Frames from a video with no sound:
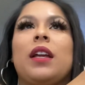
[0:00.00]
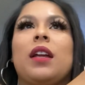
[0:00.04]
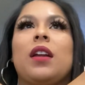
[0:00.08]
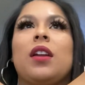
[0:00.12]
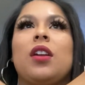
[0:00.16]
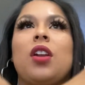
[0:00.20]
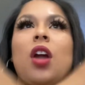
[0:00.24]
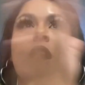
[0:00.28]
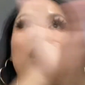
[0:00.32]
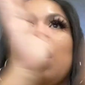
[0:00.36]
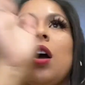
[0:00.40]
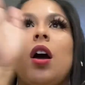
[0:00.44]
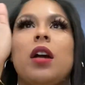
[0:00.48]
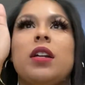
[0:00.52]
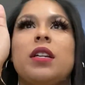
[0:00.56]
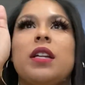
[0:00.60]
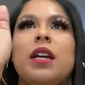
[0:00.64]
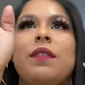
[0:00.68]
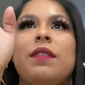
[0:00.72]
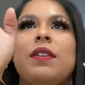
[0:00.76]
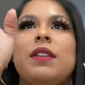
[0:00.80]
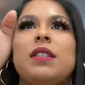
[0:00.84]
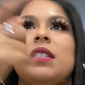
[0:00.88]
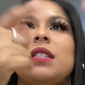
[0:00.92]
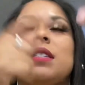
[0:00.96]

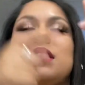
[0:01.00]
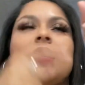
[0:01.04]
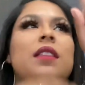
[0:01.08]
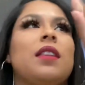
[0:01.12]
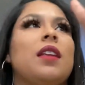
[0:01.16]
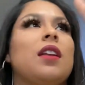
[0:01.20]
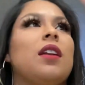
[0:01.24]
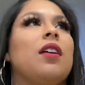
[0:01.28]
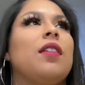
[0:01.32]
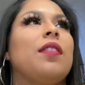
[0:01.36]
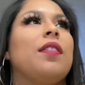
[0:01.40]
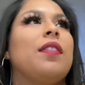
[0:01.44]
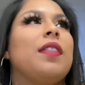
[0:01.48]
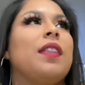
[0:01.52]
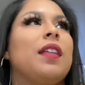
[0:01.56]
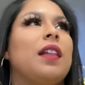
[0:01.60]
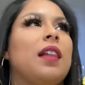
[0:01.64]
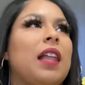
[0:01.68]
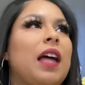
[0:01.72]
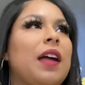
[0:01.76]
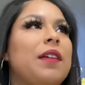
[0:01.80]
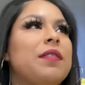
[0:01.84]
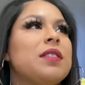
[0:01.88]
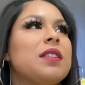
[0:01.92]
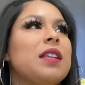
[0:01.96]
non-contact visits, and then on the
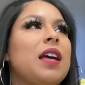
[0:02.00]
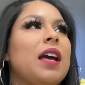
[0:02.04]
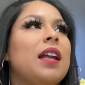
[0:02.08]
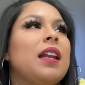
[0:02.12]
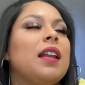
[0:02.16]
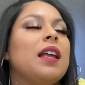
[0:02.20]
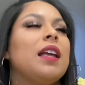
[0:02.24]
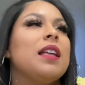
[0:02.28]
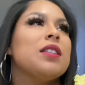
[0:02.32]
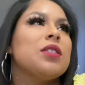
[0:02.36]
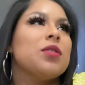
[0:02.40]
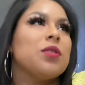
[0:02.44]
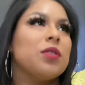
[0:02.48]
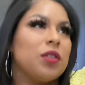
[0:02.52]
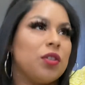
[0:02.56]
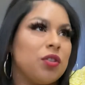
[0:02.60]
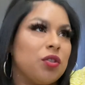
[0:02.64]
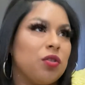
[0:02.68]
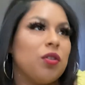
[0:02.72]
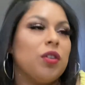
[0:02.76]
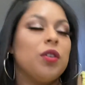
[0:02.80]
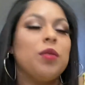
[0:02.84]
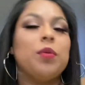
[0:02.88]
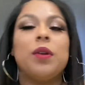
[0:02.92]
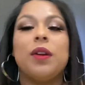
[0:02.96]
left side, it's the
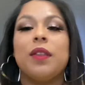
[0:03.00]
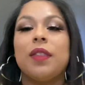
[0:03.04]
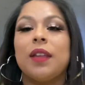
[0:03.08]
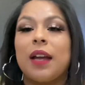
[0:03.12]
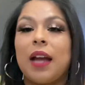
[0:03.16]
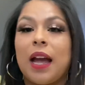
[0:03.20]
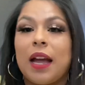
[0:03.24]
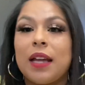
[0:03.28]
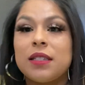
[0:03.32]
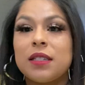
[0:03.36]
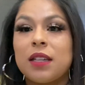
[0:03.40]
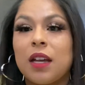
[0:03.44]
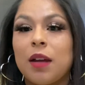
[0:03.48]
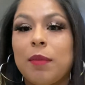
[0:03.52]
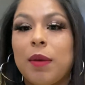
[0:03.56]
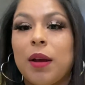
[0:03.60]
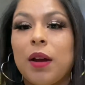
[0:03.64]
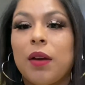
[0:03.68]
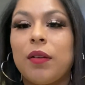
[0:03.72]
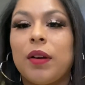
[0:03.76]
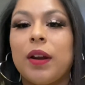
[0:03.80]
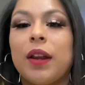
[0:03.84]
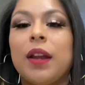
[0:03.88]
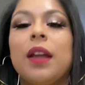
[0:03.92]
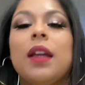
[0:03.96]
door where the guys come
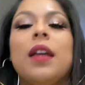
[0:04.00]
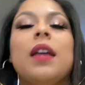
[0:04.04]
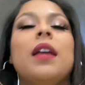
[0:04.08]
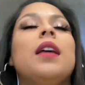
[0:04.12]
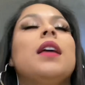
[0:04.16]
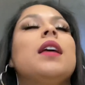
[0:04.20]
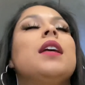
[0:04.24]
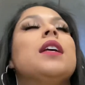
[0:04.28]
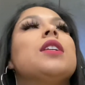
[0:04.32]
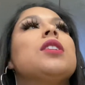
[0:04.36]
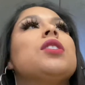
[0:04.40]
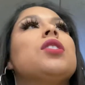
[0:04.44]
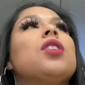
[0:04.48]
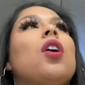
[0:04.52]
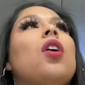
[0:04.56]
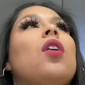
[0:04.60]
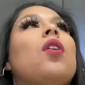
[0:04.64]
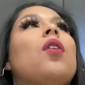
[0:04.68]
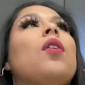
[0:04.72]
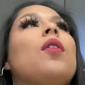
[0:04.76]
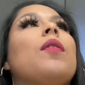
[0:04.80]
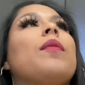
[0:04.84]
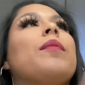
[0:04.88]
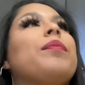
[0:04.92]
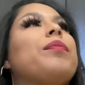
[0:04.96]
out, right?
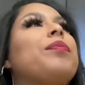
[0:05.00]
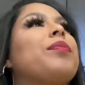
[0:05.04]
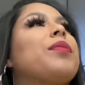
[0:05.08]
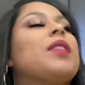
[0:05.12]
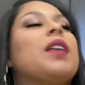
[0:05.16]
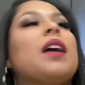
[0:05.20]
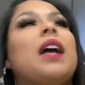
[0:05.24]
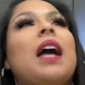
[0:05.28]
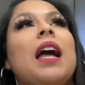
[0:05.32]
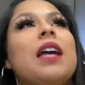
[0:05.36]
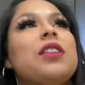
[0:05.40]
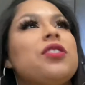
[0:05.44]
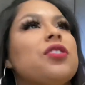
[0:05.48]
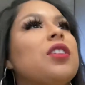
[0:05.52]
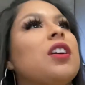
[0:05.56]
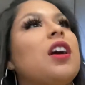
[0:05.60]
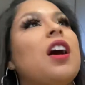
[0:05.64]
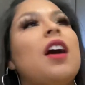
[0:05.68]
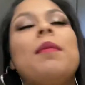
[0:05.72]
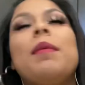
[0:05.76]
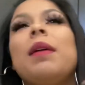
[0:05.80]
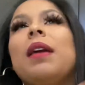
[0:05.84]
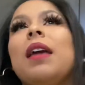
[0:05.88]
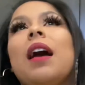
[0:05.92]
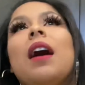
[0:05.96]
So the guys are
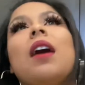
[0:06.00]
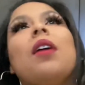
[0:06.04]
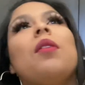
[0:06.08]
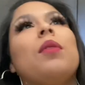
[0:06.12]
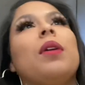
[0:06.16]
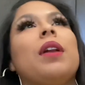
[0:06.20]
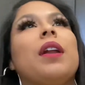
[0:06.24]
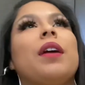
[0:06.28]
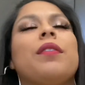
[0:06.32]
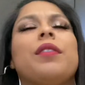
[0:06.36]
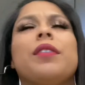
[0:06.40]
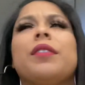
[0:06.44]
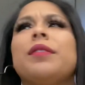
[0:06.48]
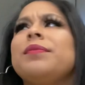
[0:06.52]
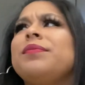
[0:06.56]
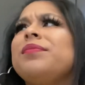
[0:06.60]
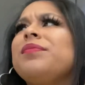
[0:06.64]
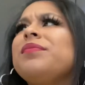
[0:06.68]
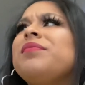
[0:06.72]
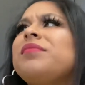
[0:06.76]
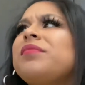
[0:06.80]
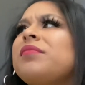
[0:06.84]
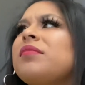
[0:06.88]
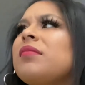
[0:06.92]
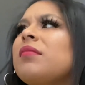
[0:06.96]
coming out, whatever.
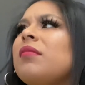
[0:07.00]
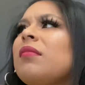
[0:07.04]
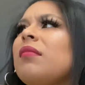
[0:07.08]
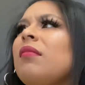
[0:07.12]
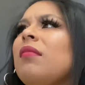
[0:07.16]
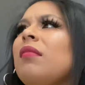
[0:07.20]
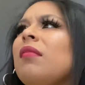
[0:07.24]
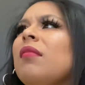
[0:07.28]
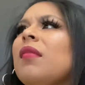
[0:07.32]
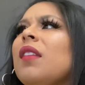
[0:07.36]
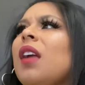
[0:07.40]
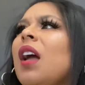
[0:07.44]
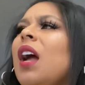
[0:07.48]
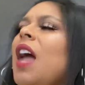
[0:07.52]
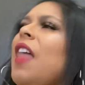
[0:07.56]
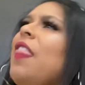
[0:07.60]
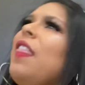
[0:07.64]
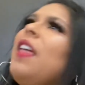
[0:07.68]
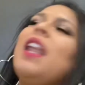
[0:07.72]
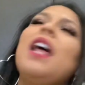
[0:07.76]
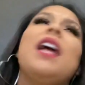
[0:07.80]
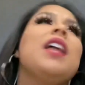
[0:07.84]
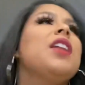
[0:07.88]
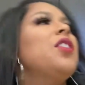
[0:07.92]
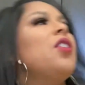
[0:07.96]
And
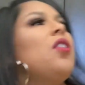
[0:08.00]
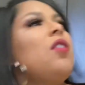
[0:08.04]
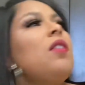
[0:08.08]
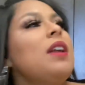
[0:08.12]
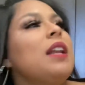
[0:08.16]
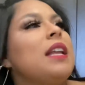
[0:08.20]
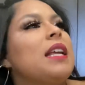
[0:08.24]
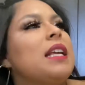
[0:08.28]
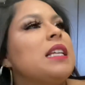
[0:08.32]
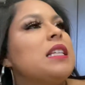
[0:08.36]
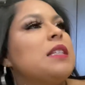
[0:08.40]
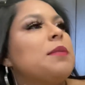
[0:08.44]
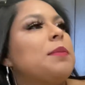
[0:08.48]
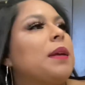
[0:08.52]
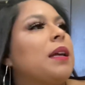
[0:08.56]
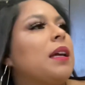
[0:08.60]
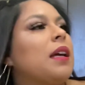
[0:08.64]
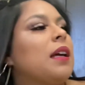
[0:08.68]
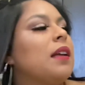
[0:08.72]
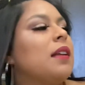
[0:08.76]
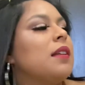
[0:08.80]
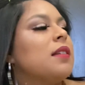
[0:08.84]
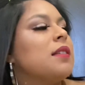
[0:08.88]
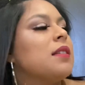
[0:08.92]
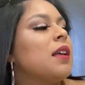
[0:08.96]
then I noticed,
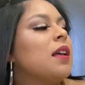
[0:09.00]
because